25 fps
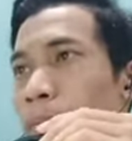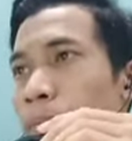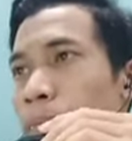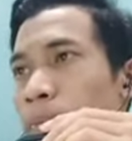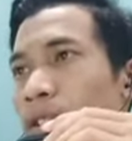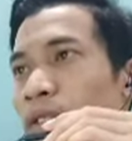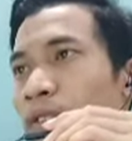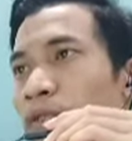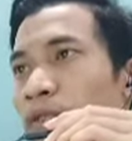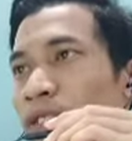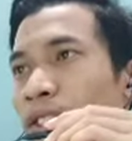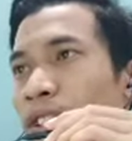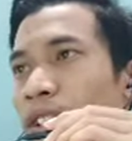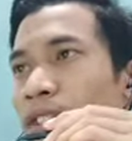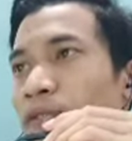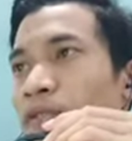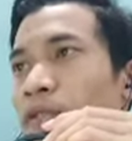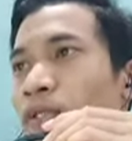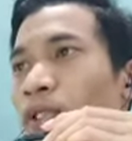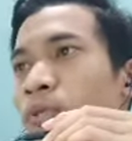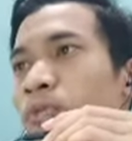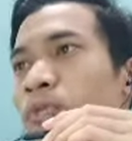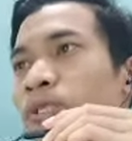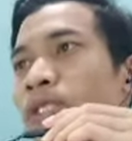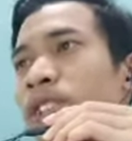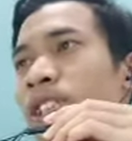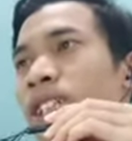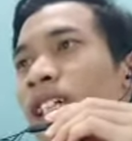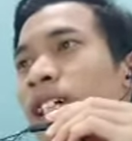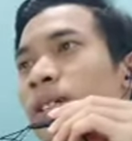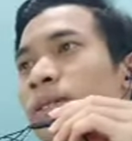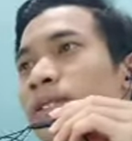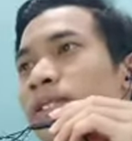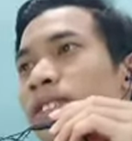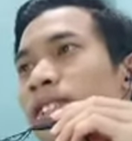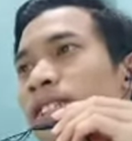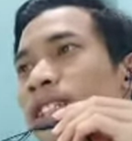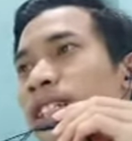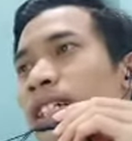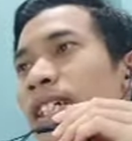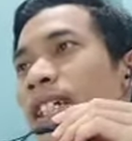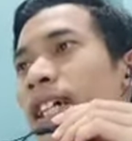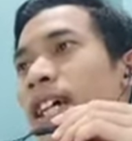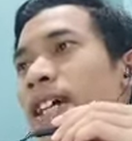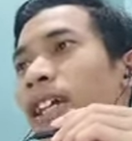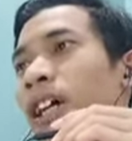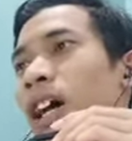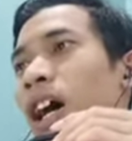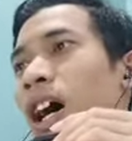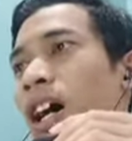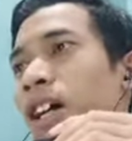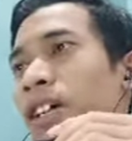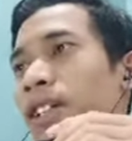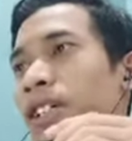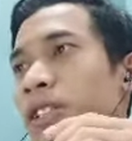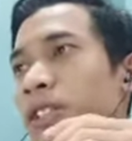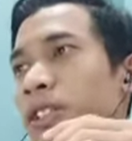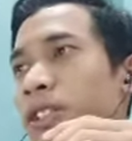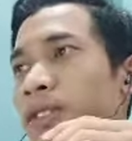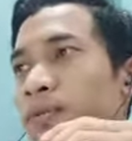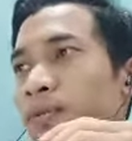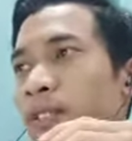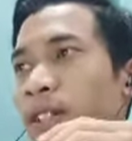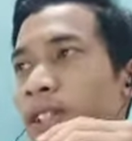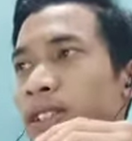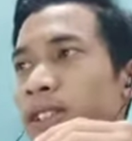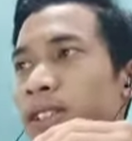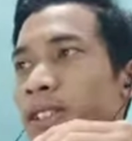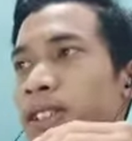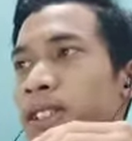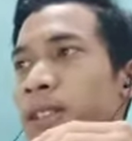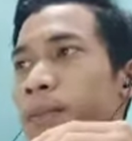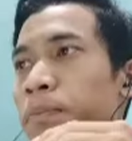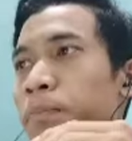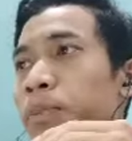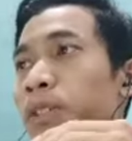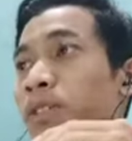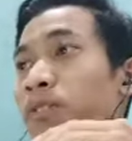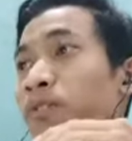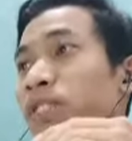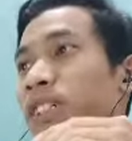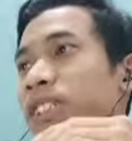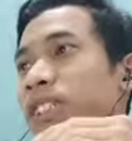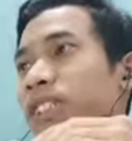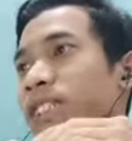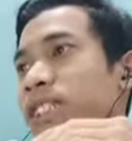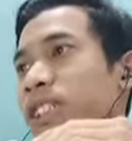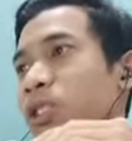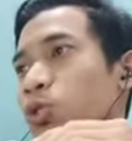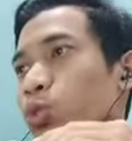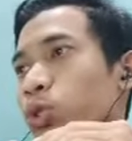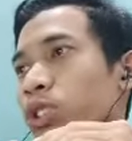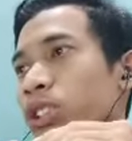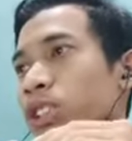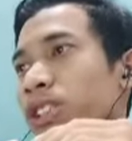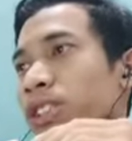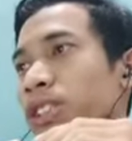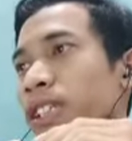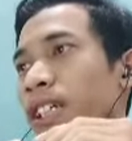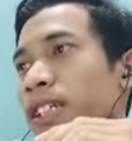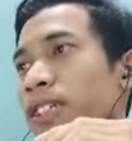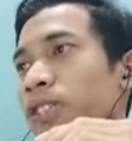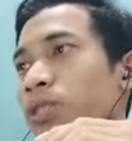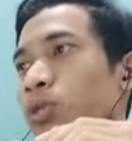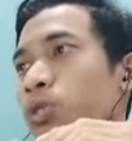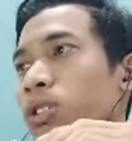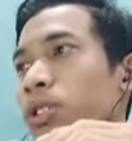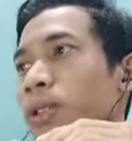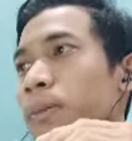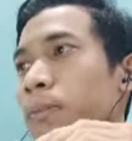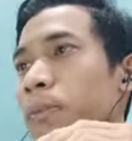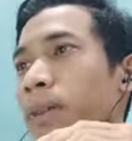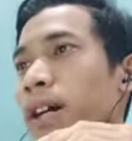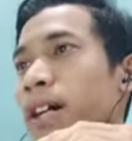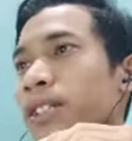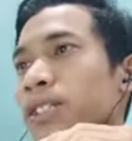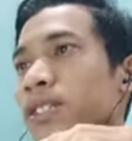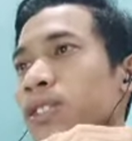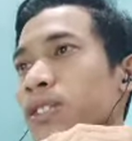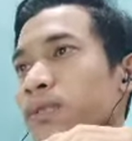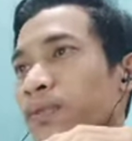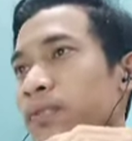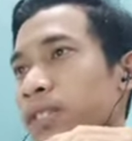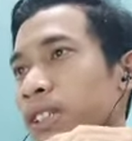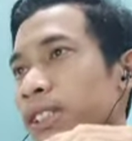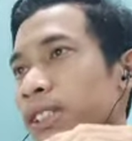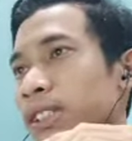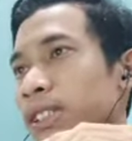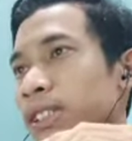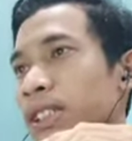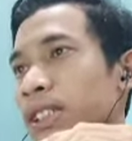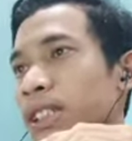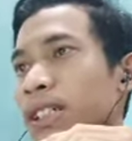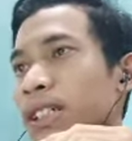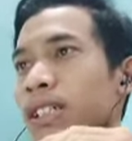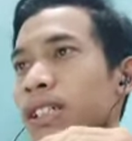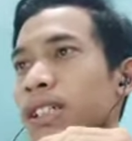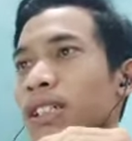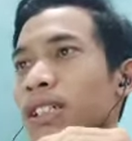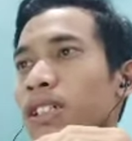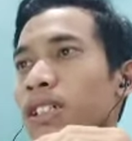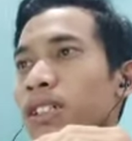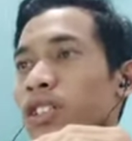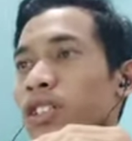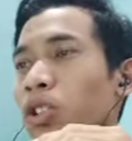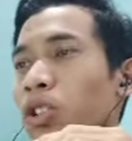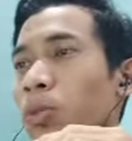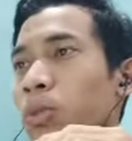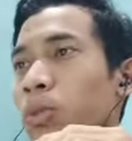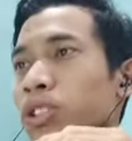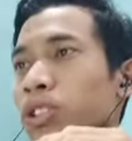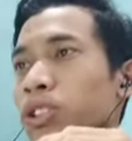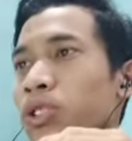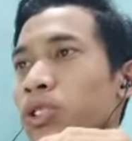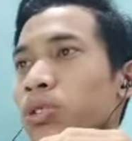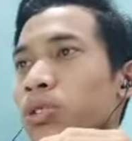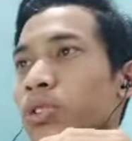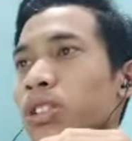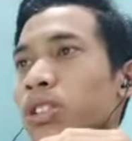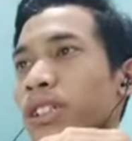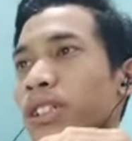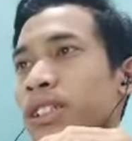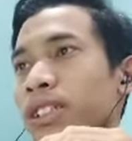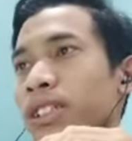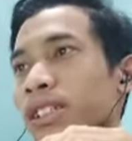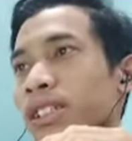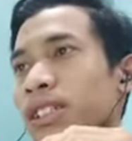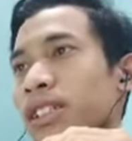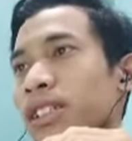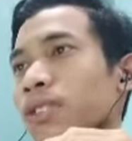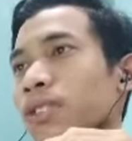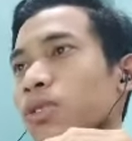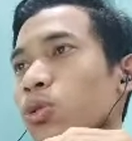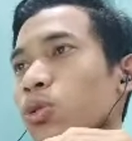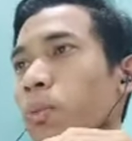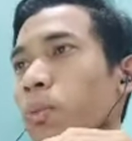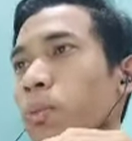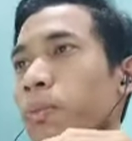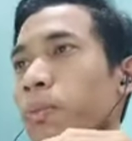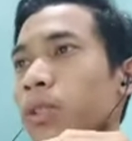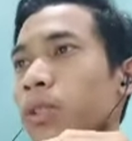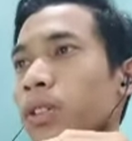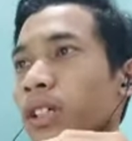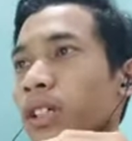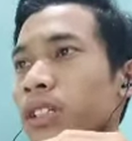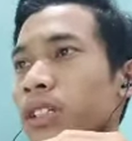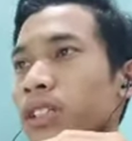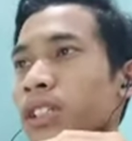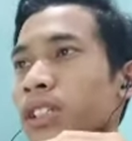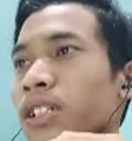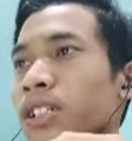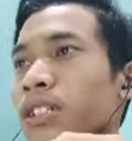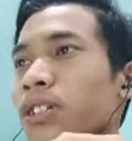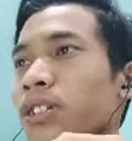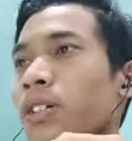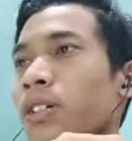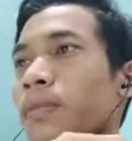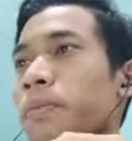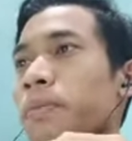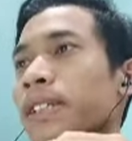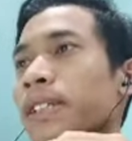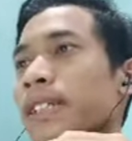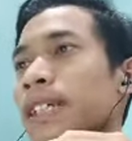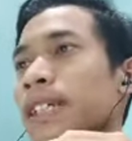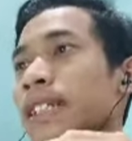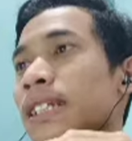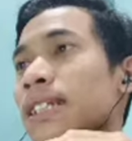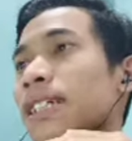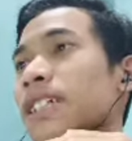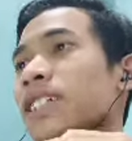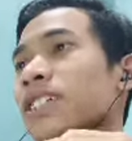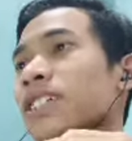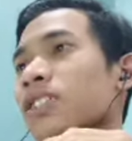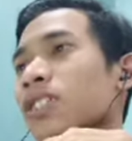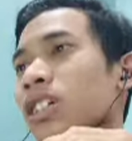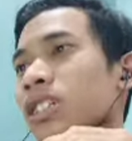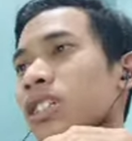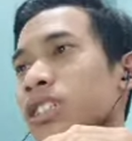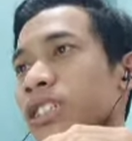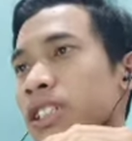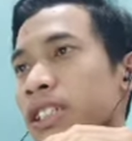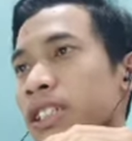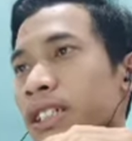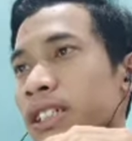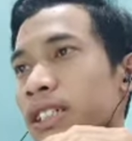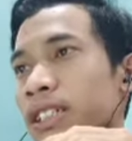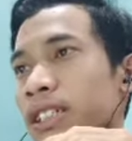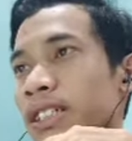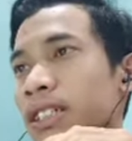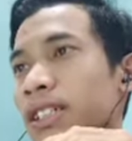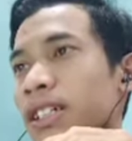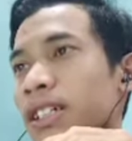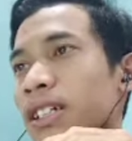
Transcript: be free from scratch, stain and other imperfections which tend to the marked surface. Number 2, return non-metallic inclusion.